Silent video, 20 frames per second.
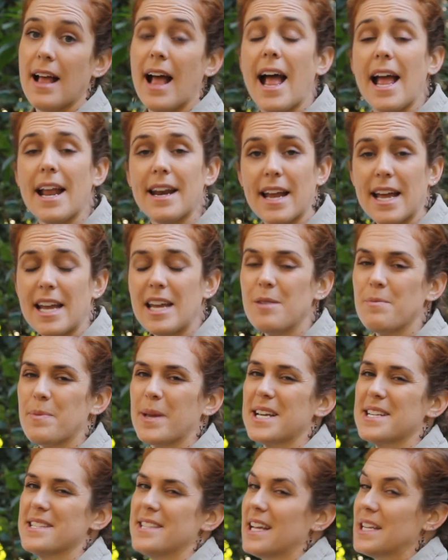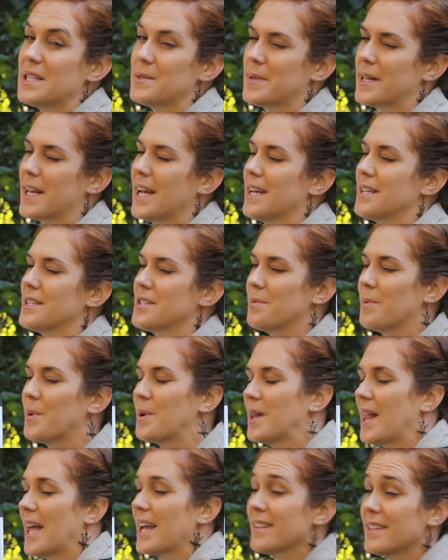at night, because that's when cats are
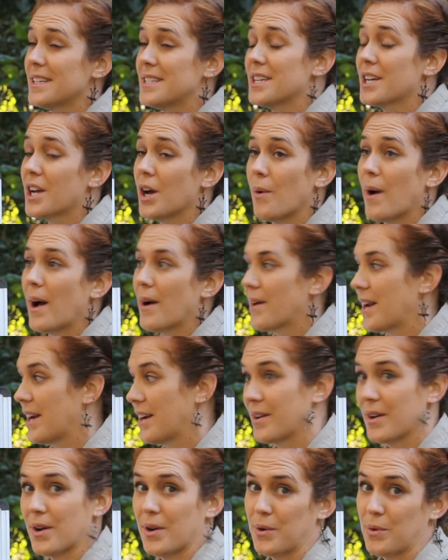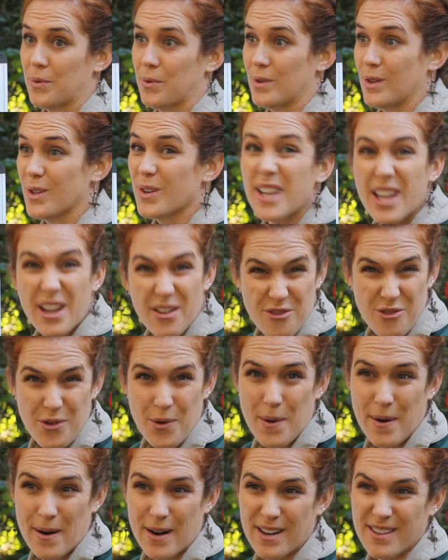more likely to go out and go looking
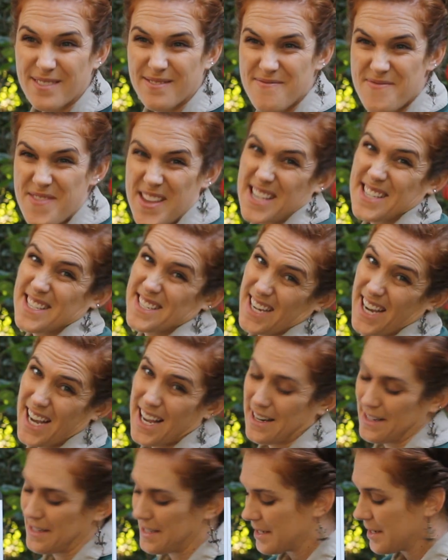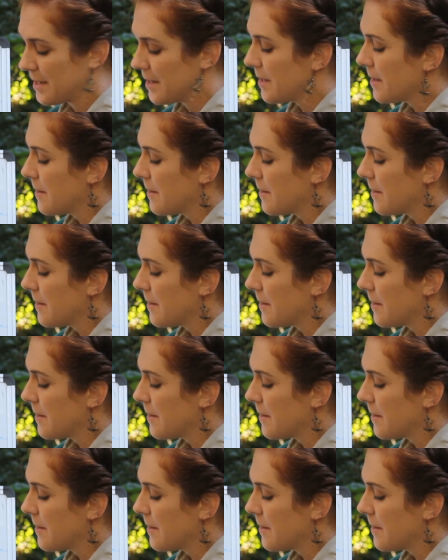for things to hunt.